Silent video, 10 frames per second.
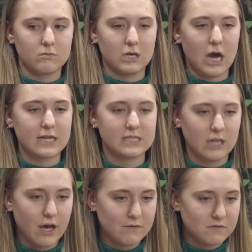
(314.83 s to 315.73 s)
God's
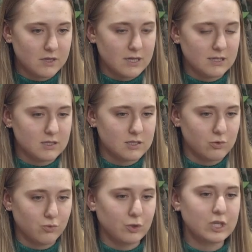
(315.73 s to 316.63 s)
love is
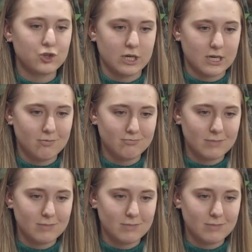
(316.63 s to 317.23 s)
really tricky